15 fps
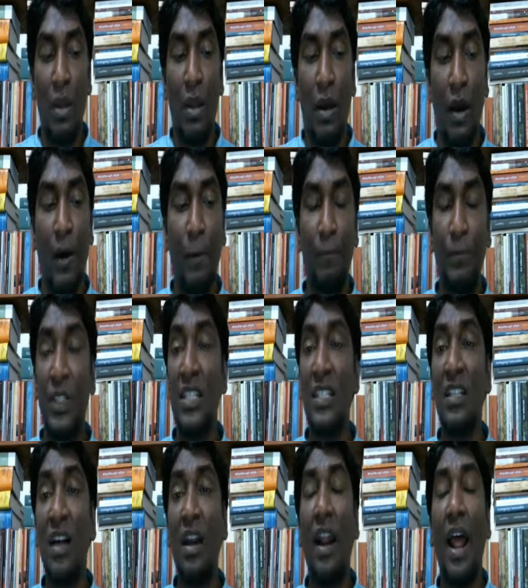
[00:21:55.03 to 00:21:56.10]
uh, these
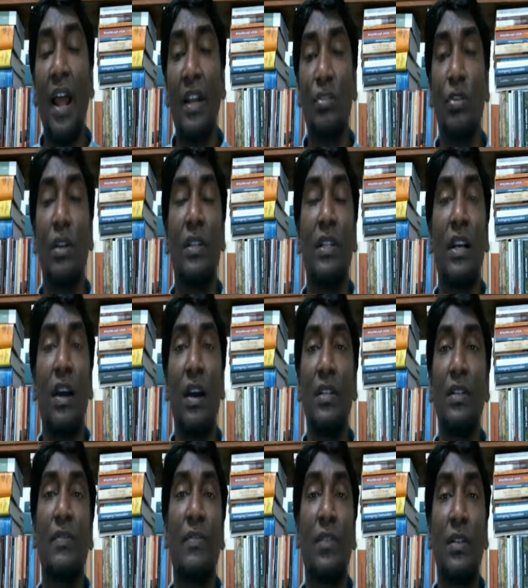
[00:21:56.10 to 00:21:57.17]
are actually the kind
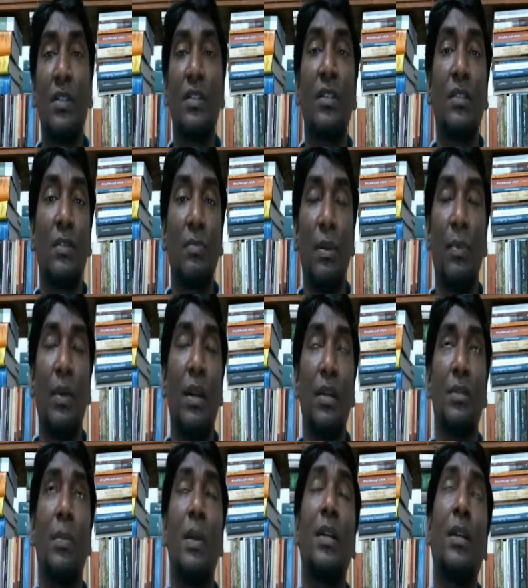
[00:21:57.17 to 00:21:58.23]
of criticism
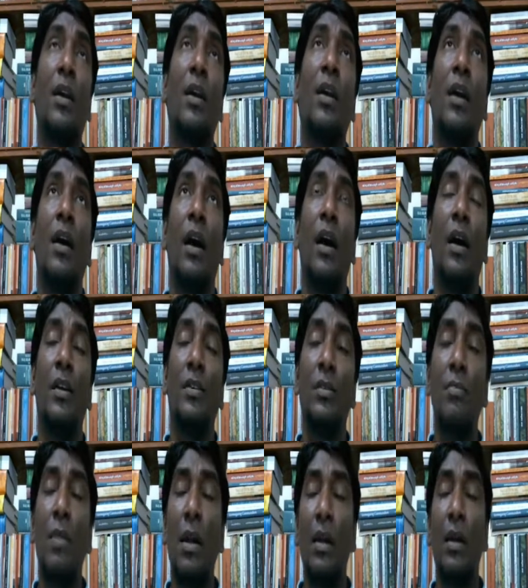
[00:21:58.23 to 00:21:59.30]
against but uh,
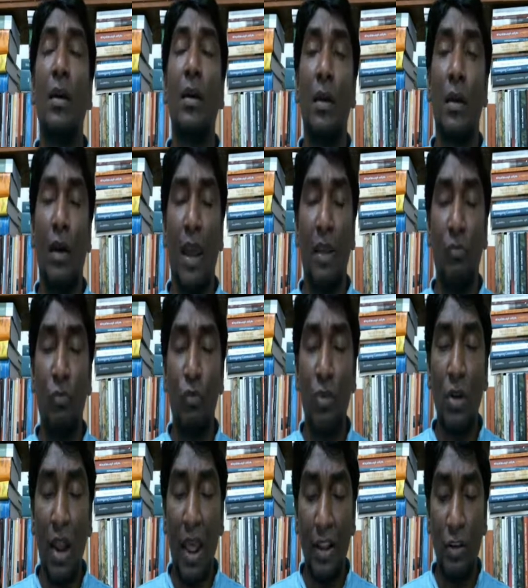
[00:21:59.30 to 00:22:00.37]
remain uh, i would
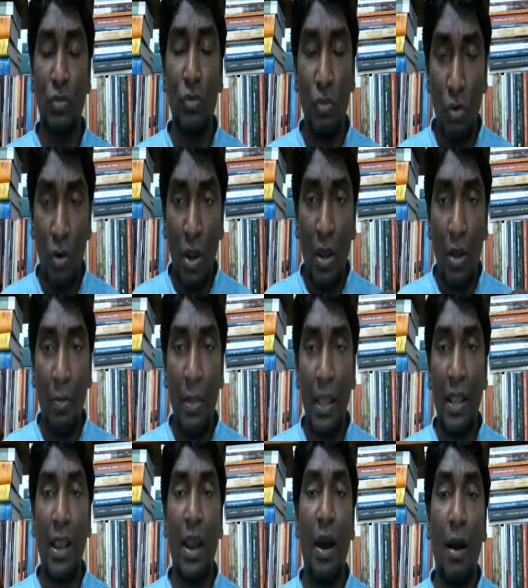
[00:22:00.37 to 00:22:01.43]
like to make
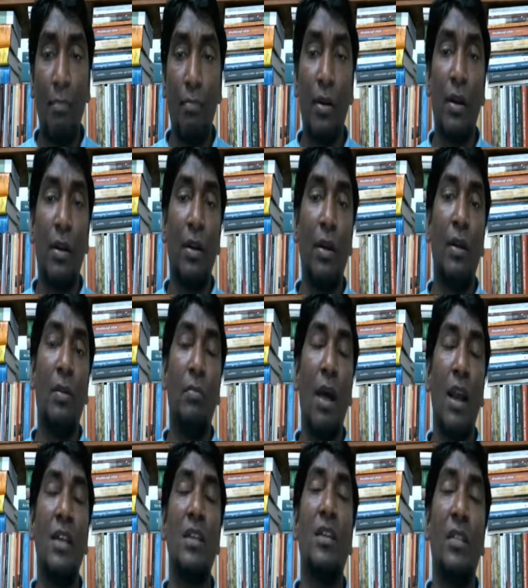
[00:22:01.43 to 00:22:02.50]
a humble uh,
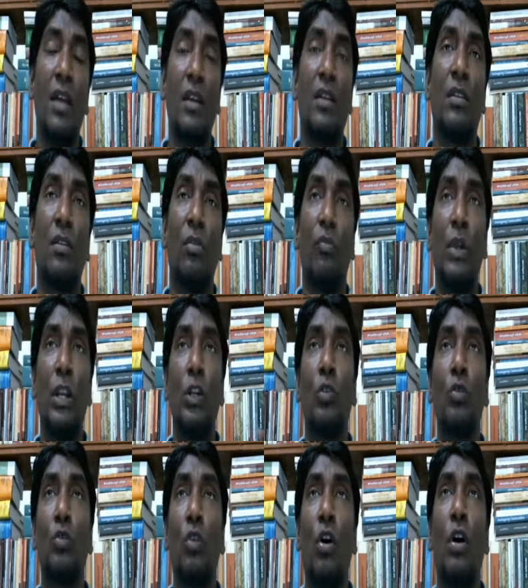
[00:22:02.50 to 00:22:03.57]
reminder that know, when you
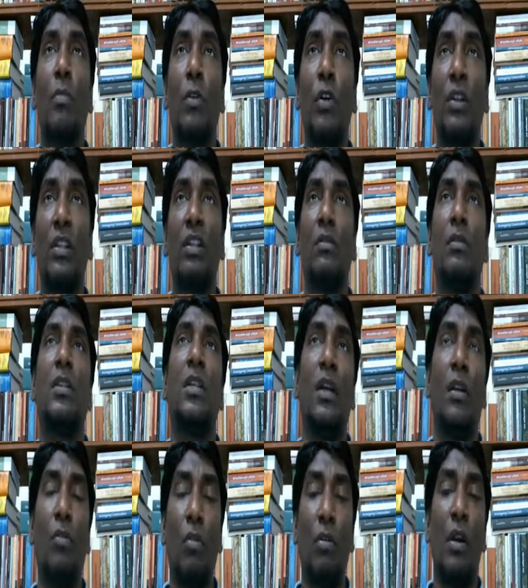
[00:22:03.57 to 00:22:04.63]
talk about theory and
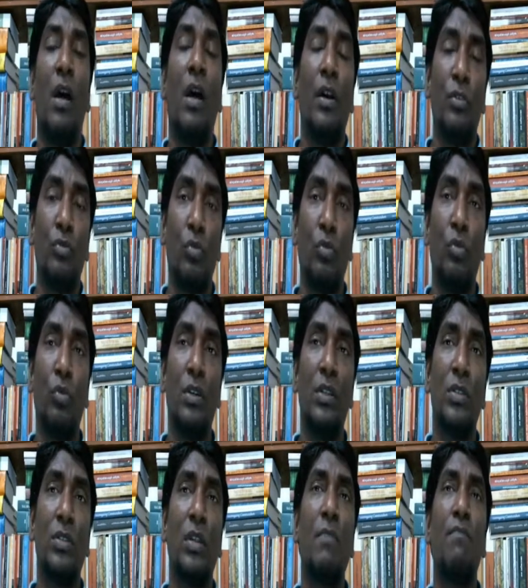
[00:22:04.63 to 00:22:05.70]
all, so uh,
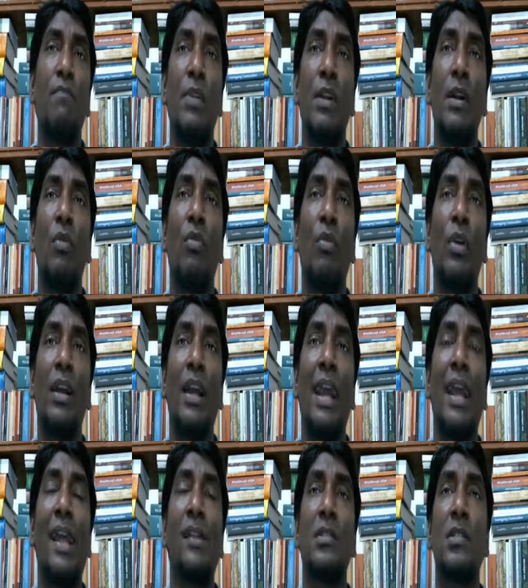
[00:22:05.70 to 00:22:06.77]
simply going
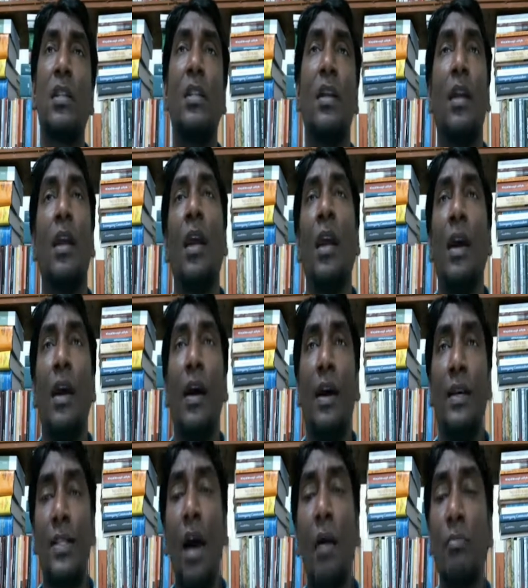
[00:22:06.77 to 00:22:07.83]
against the
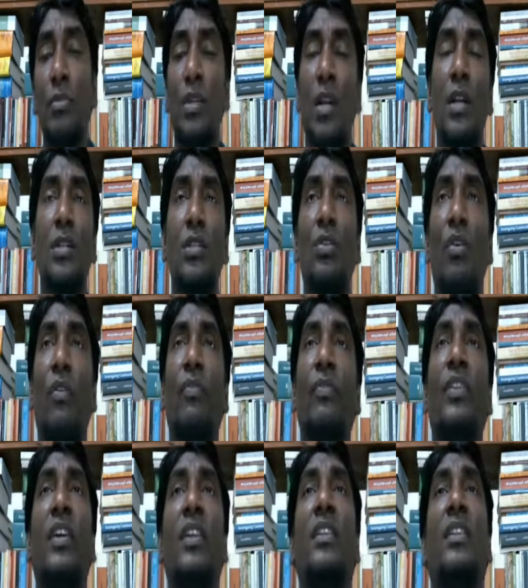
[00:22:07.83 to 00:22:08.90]
assumptions of
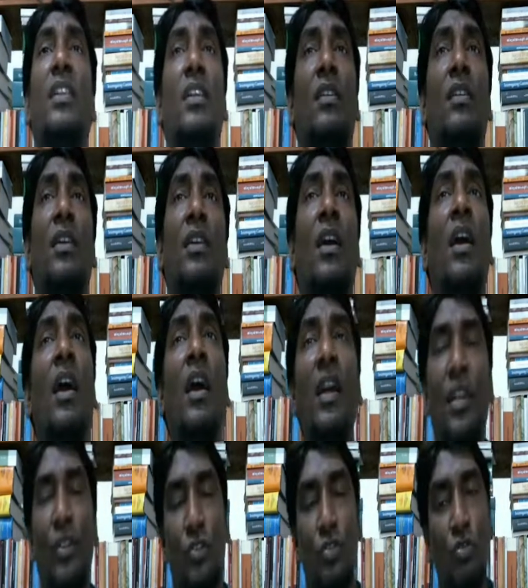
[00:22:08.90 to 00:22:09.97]
the theory
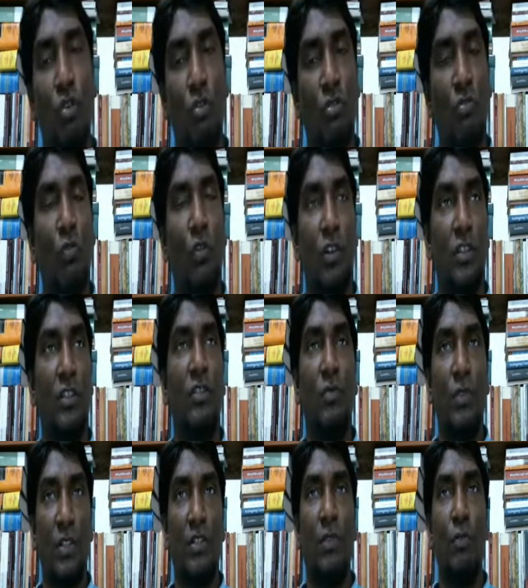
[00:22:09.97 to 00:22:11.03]
is not what is
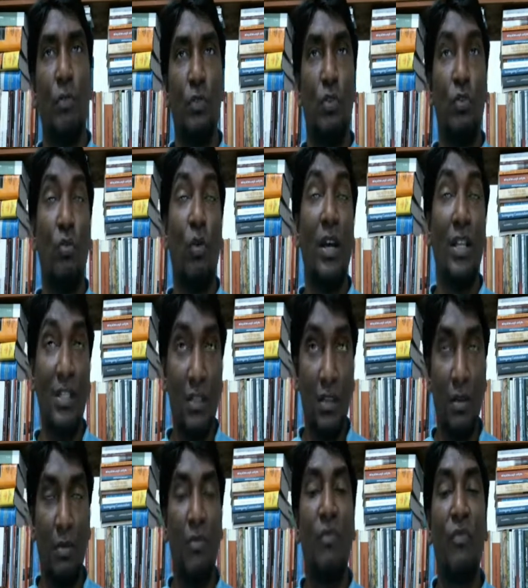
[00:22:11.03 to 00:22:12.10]
we're supposed to do, as
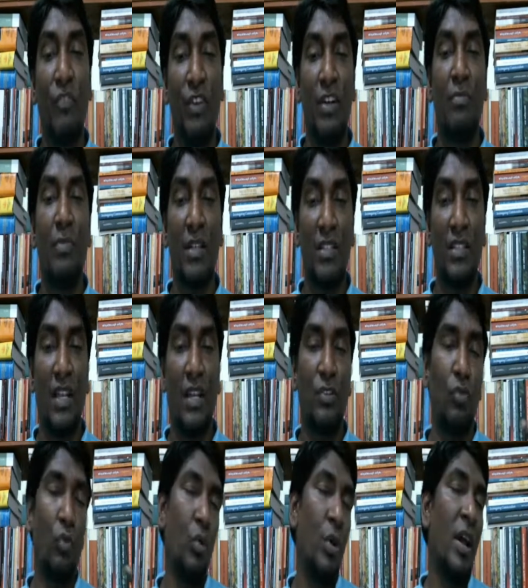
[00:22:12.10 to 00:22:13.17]
uh, Friedman said.
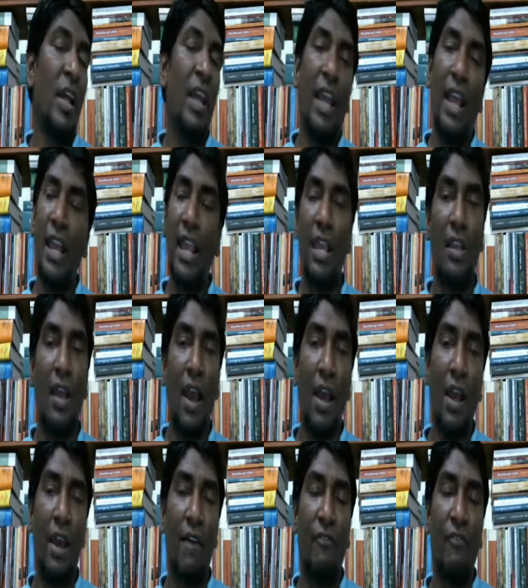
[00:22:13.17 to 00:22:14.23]
So again I
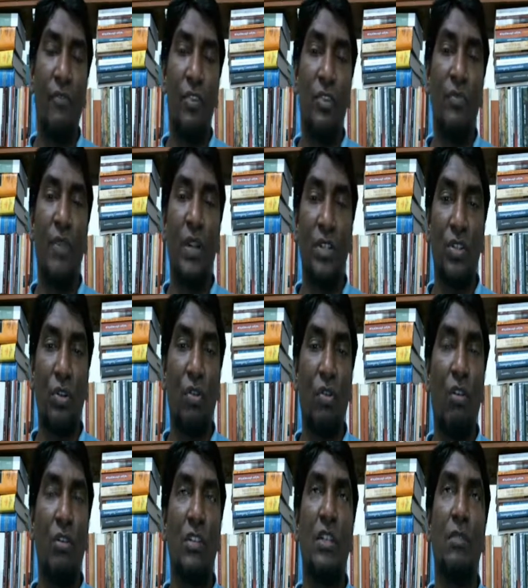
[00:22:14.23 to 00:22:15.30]
have reservation
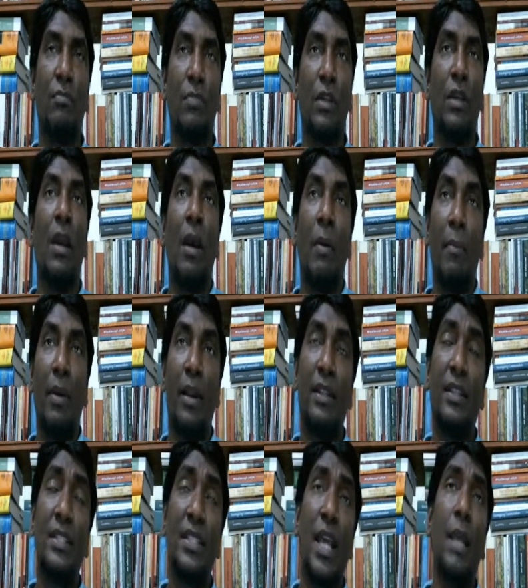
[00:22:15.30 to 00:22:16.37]
on simply but at the
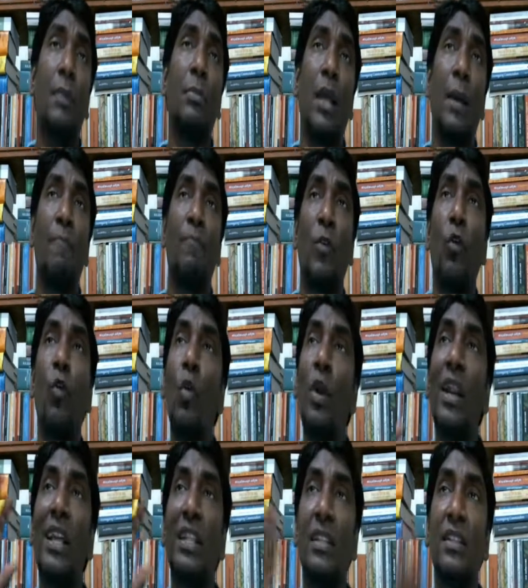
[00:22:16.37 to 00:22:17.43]
same time
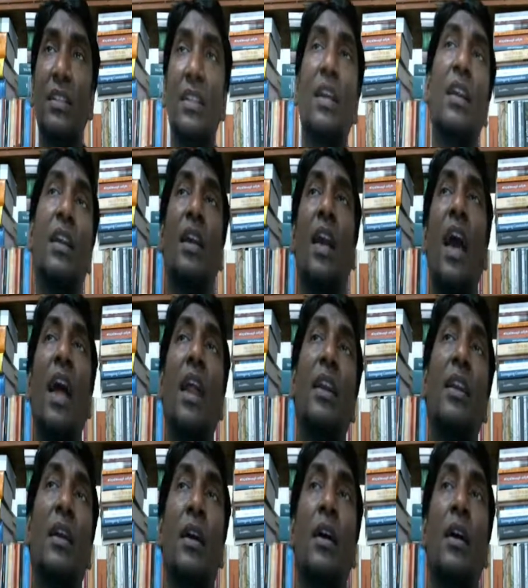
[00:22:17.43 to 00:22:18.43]
holding the theory and